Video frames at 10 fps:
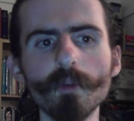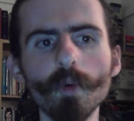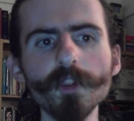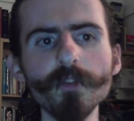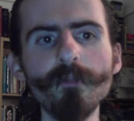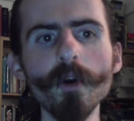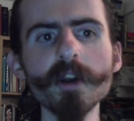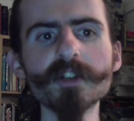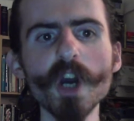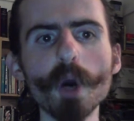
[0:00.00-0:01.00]
What the
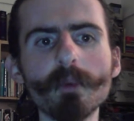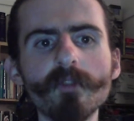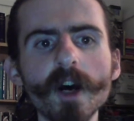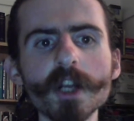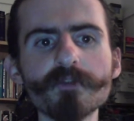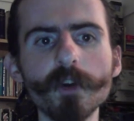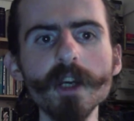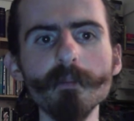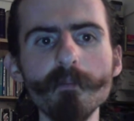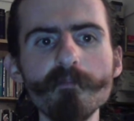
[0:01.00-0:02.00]
fairy tale provides for
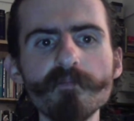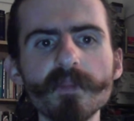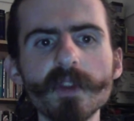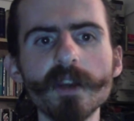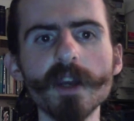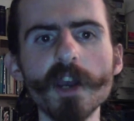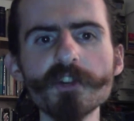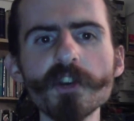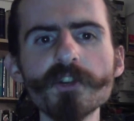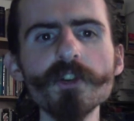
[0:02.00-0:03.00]
him is
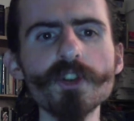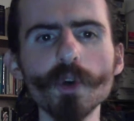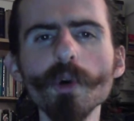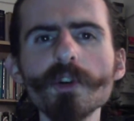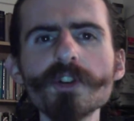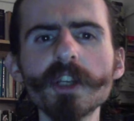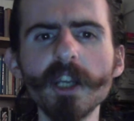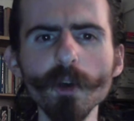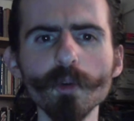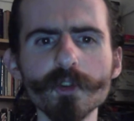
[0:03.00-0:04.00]
a St. George to
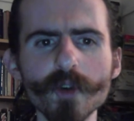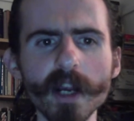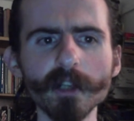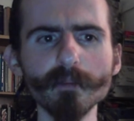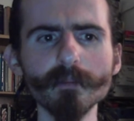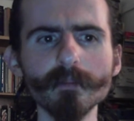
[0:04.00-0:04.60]
kill the dragon.